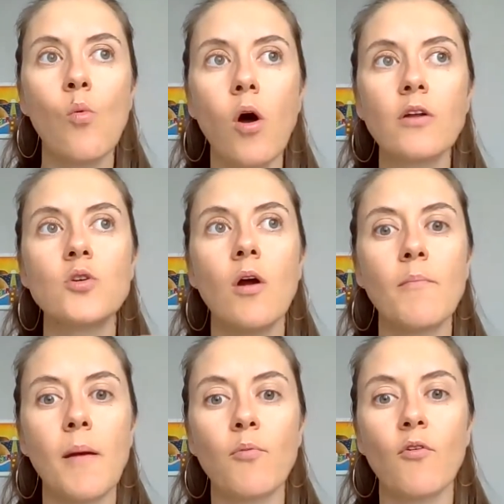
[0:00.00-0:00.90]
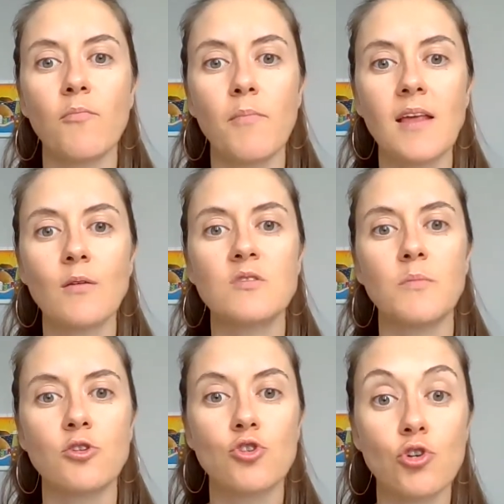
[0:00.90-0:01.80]
What do I remember of me that was
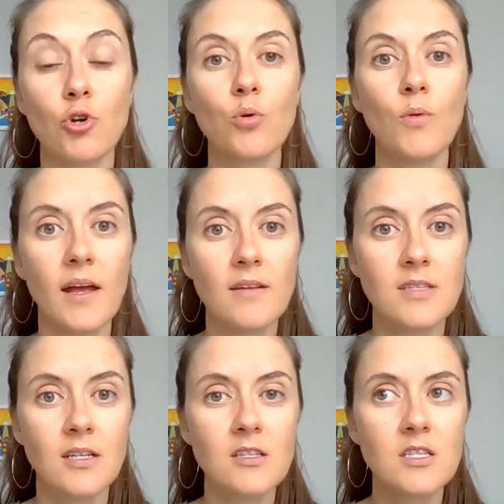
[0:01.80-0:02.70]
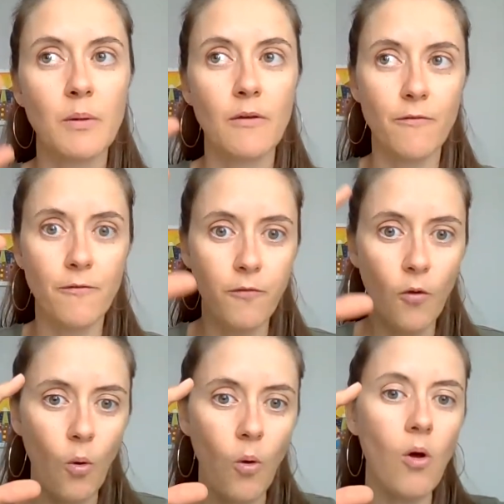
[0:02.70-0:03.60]
my true essence
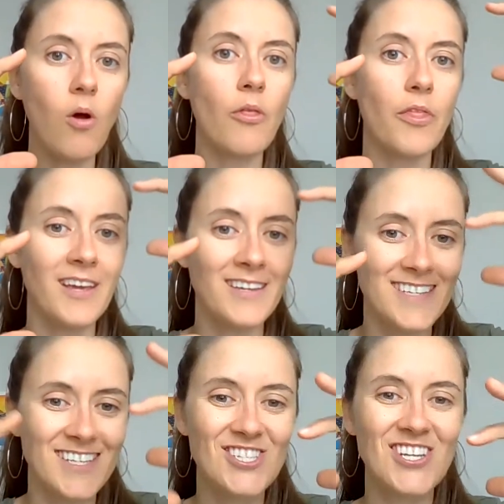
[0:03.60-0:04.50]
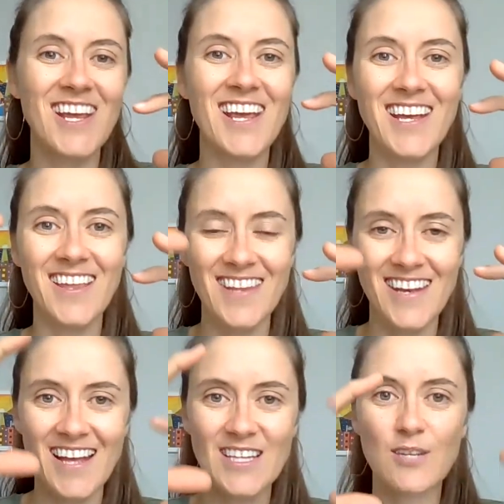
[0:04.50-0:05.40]
before the conditioning and the
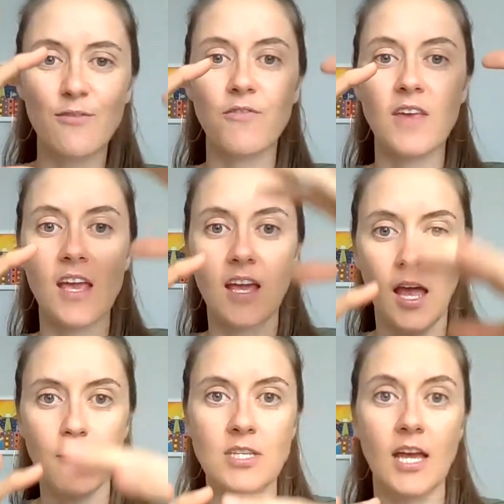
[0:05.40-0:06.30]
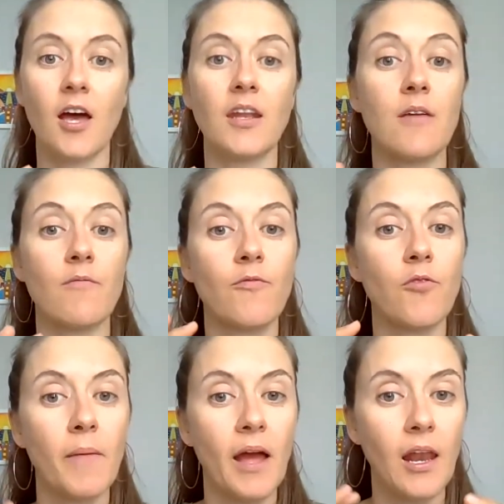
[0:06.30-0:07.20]
nets of fear came down, even
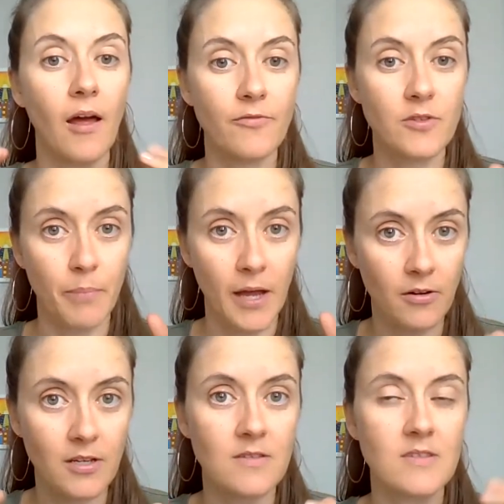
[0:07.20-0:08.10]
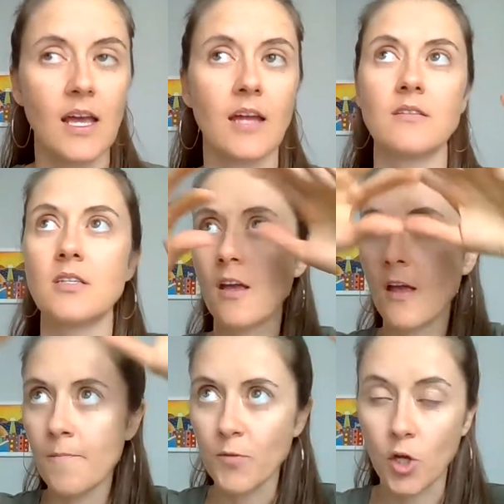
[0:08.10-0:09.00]
from our loved parents and
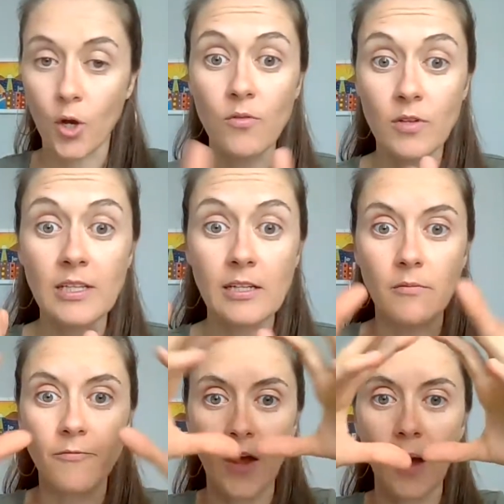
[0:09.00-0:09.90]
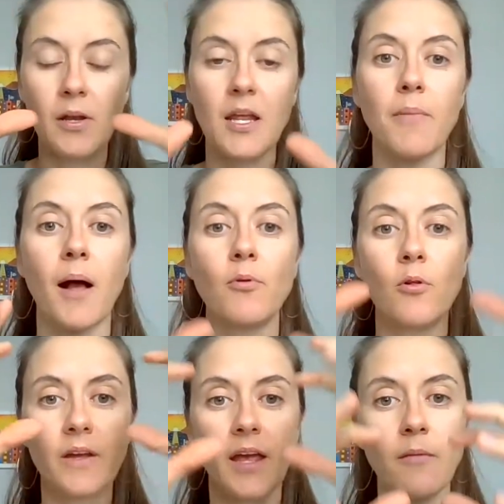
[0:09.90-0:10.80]
little family
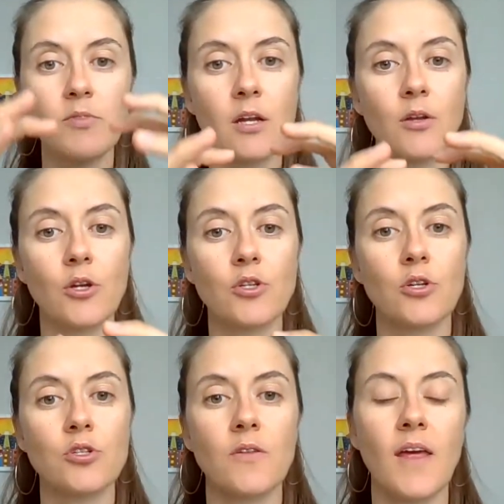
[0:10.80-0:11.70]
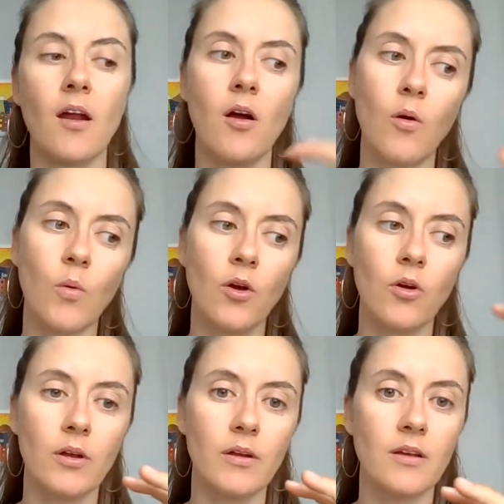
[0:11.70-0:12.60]
bubble that came down? No, don't do that. Oh, we're
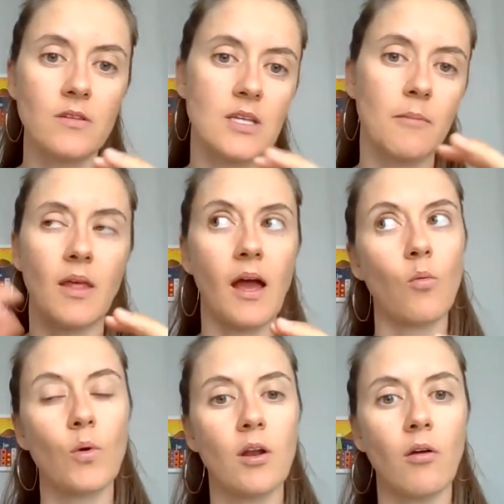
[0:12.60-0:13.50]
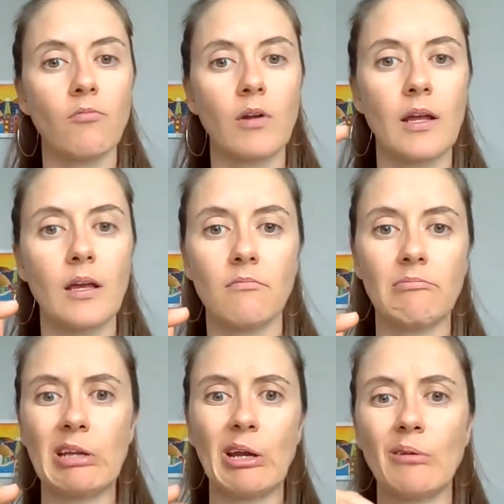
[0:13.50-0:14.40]
not going to accept that. We don't really,
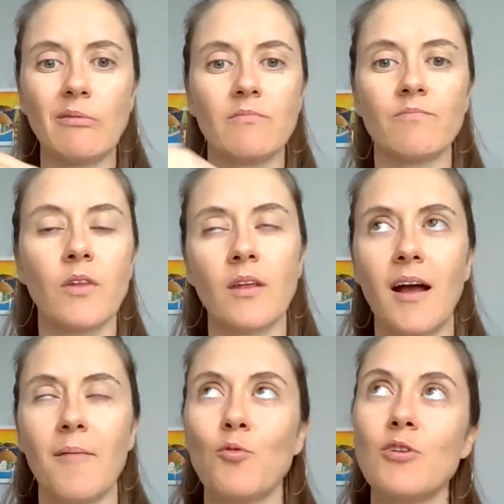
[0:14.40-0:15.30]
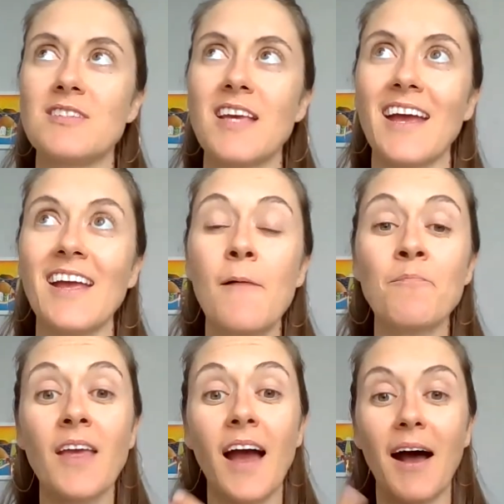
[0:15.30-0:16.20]
what do you say?
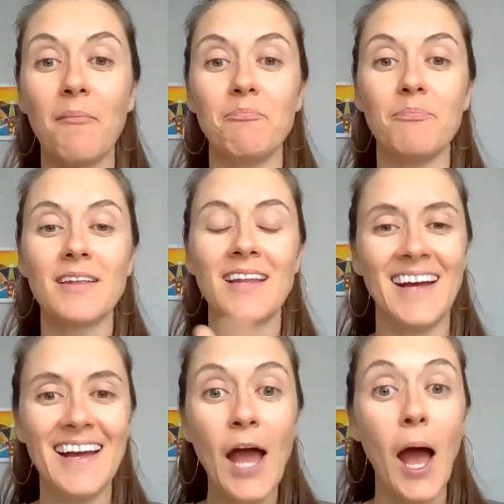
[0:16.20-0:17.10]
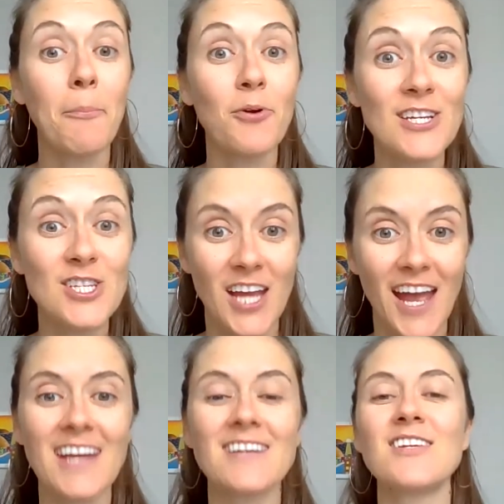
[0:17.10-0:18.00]

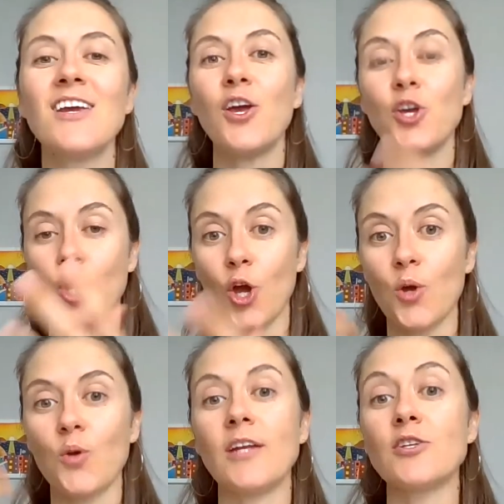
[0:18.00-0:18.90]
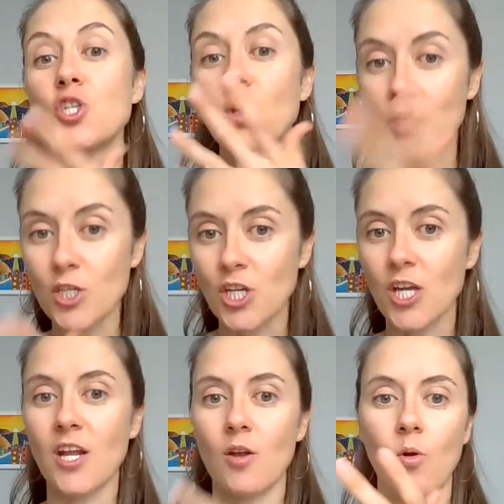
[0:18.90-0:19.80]
Appreciate,
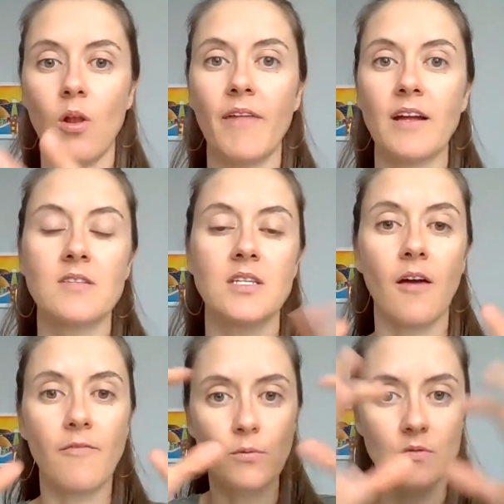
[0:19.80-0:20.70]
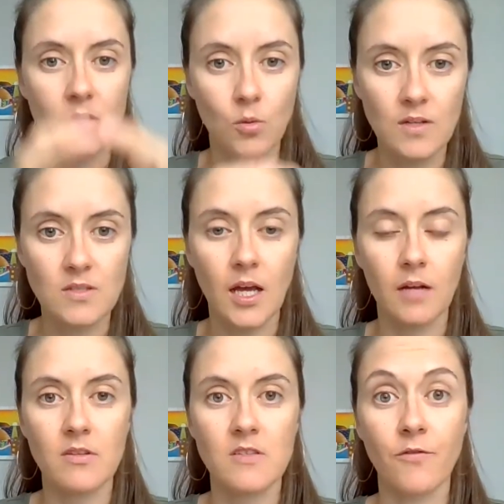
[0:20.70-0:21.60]
intuition and all of that stuff. It was squeezed
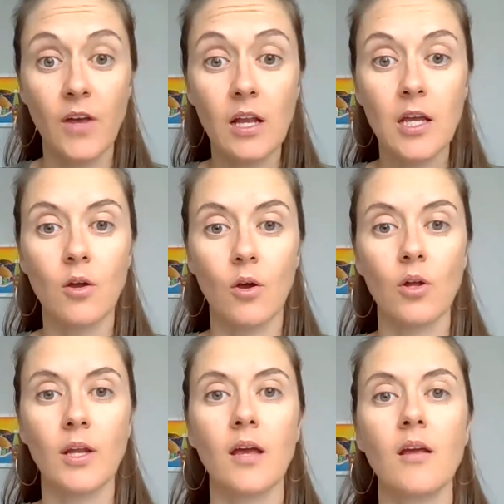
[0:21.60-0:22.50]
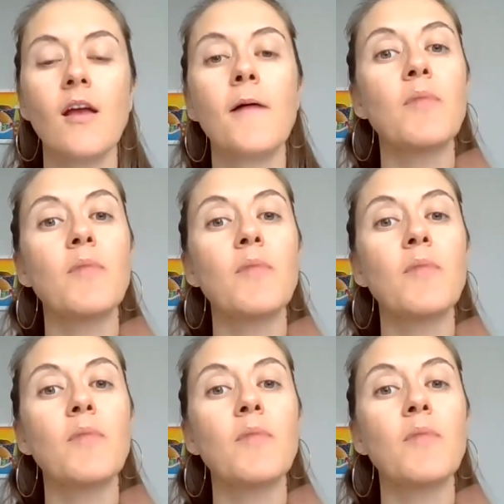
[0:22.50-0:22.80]
out of us fairly early.